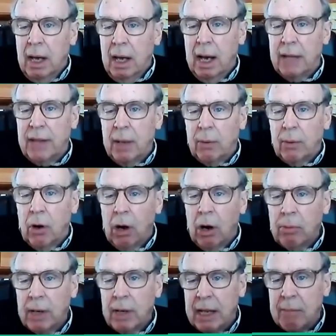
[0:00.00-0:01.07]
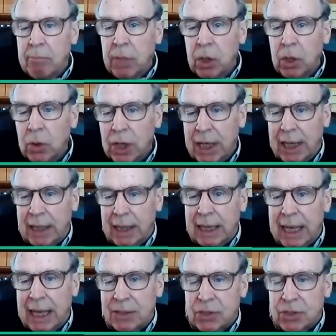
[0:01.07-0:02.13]
Uh, they were already mutinying
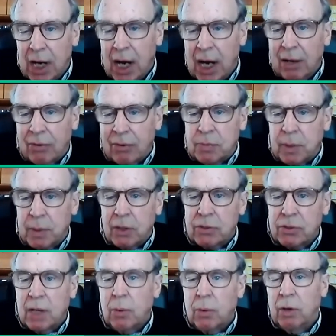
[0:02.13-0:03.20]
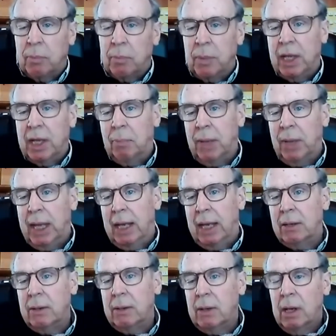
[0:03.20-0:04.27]
against Congress because they weren't being
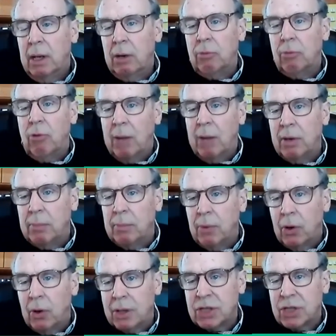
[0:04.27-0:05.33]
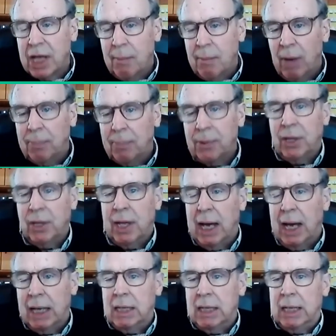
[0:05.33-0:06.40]
paid. And Robert Morris came up with the
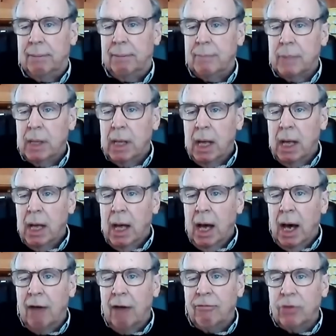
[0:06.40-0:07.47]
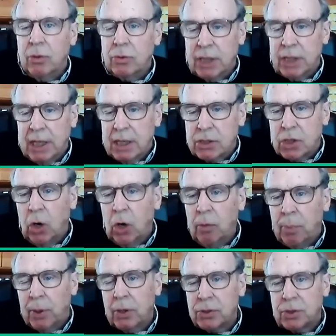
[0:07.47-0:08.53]
idea of using his
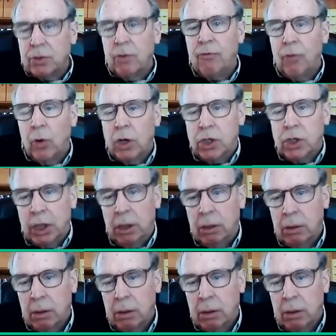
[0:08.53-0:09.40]
own personal fortune.